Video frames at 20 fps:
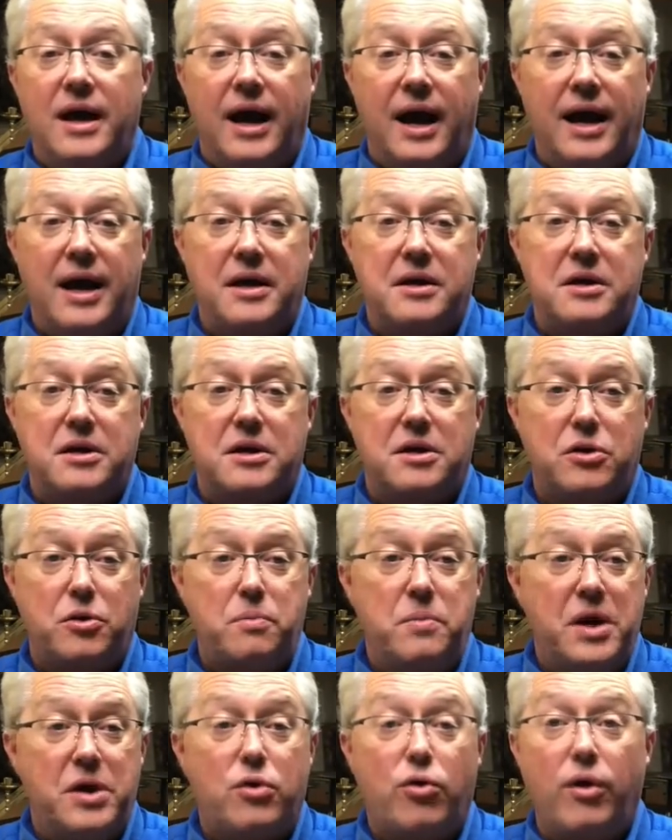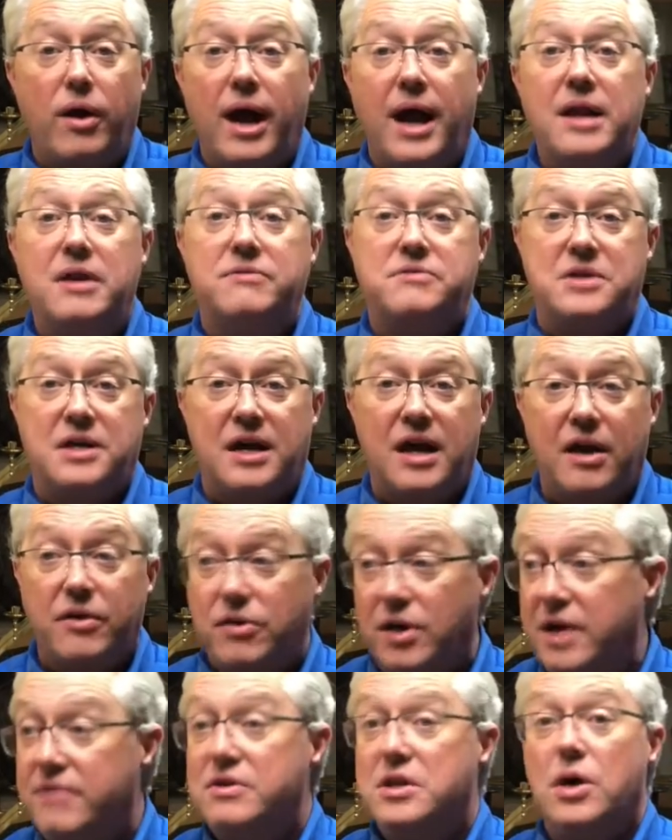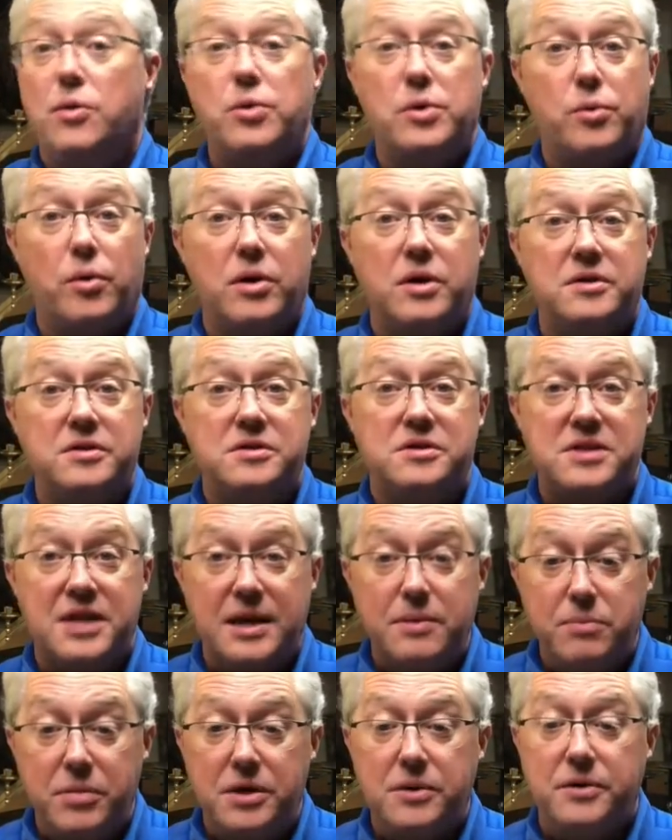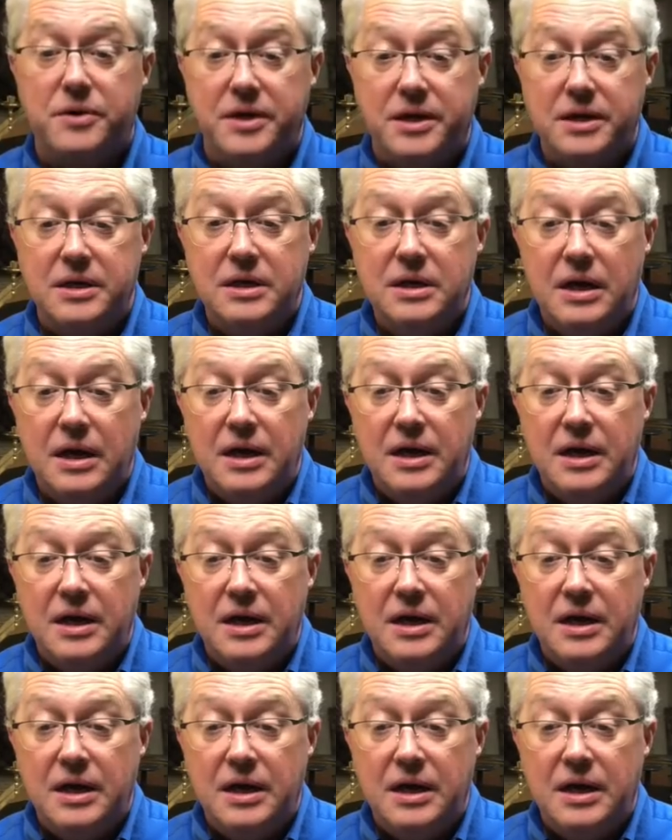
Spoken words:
and to be creative together, even though we weren't in the same building.